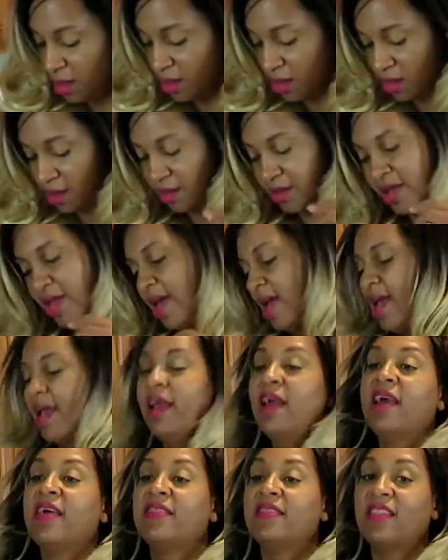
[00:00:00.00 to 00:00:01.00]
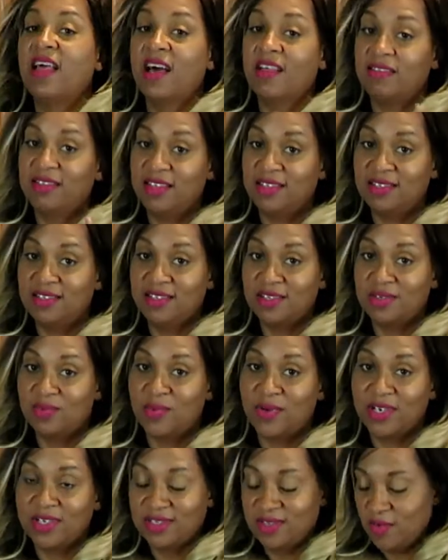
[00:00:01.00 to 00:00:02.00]
Okay, now this is
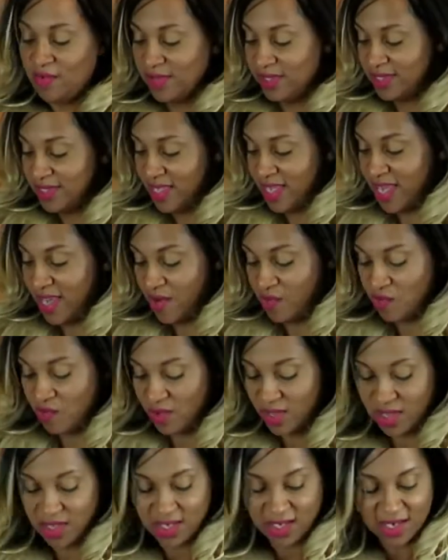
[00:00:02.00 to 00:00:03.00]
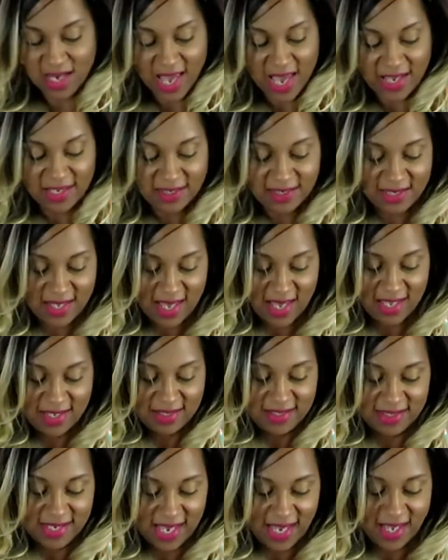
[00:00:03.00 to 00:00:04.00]
where it's going to get really nice
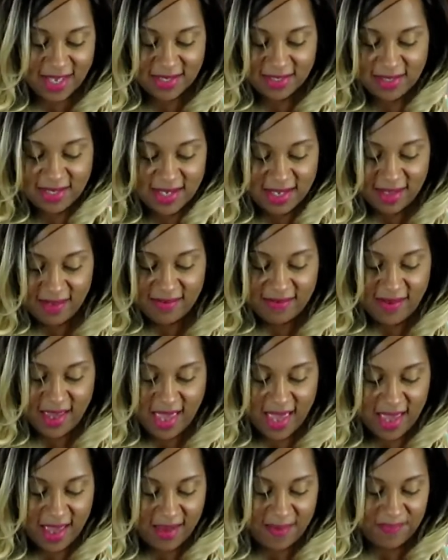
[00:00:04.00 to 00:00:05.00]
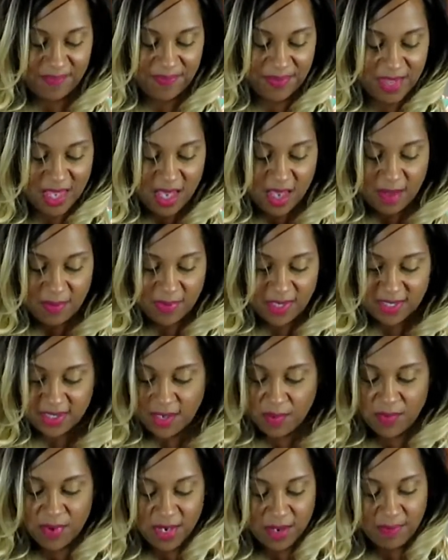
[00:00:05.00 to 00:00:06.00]
and decorative at, because I
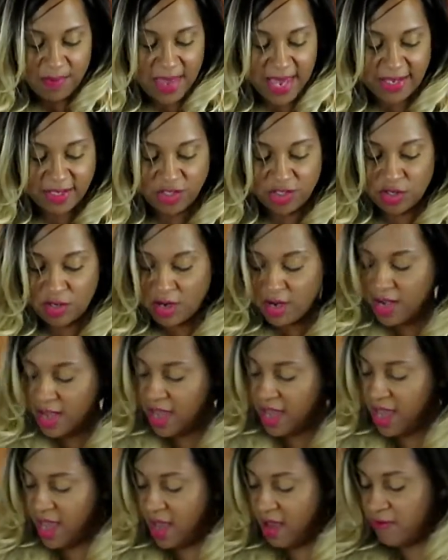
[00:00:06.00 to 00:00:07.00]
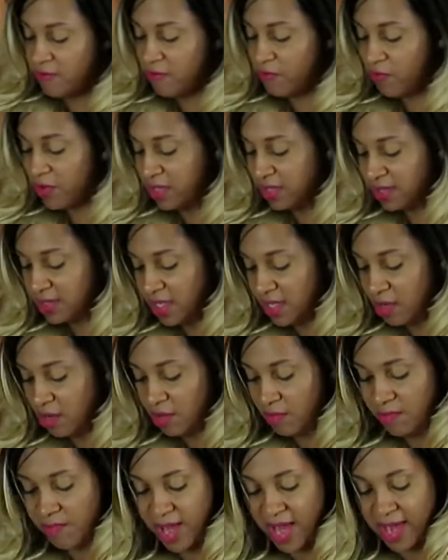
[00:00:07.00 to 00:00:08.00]
want to make sure every single
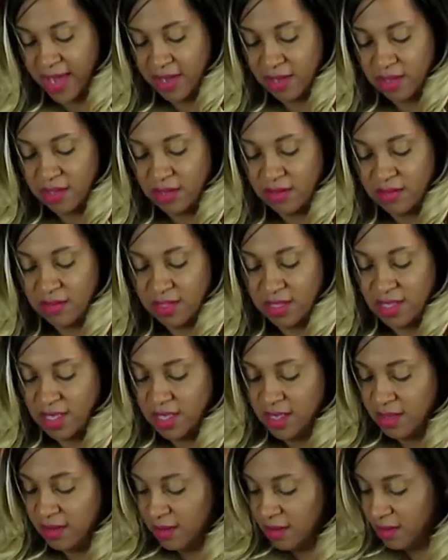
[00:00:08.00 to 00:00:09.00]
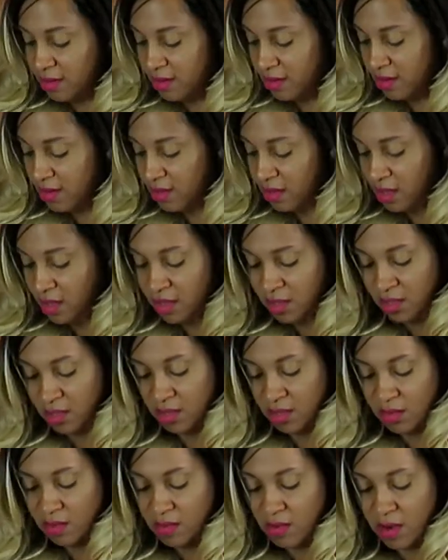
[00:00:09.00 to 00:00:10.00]
bite you get,
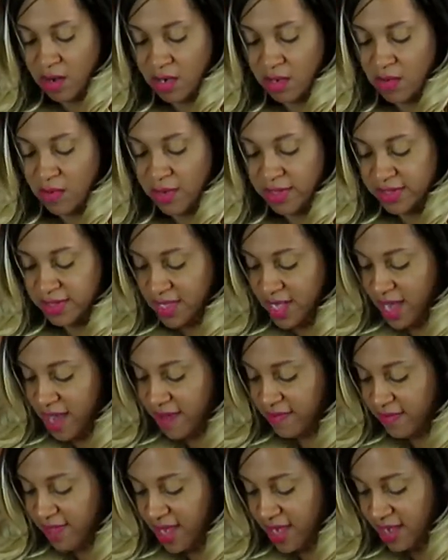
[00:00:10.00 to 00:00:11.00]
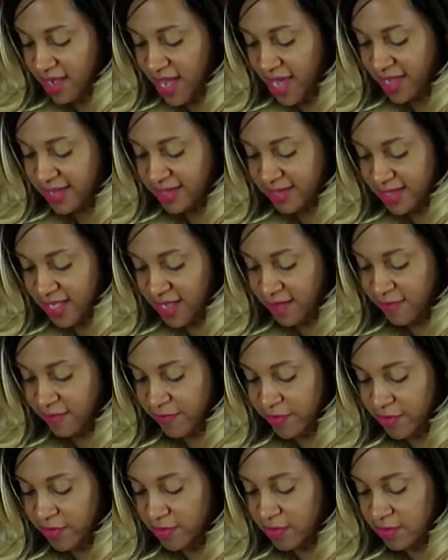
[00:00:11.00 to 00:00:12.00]
you are going to have that nice
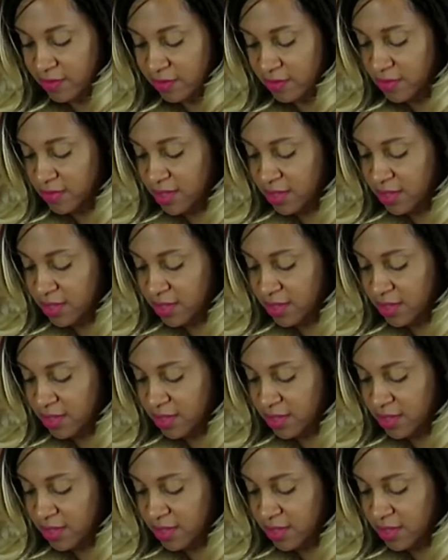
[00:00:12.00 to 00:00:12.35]
seafood.